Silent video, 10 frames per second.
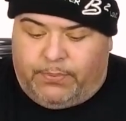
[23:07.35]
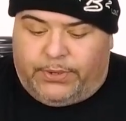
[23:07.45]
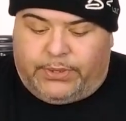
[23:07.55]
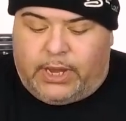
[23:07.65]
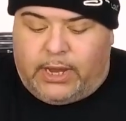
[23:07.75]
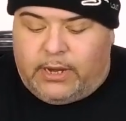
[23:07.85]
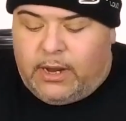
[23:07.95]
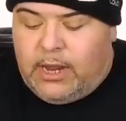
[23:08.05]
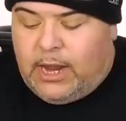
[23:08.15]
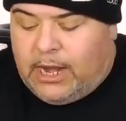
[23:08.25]
input
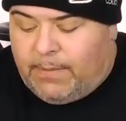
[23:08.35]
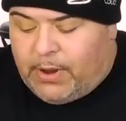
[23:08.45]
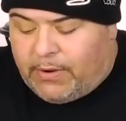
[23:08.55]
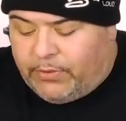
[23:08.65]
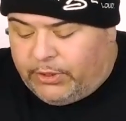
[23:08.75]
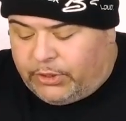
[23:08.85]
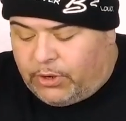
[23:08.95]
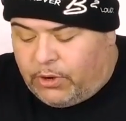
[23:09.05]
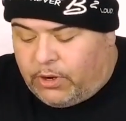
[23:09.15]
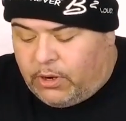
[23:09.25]
side, and I'm not really
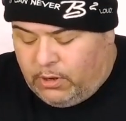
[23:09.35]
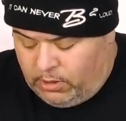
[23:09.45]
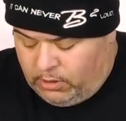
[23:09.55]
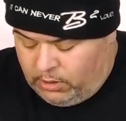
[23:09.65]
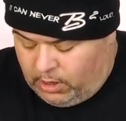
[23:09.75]
sure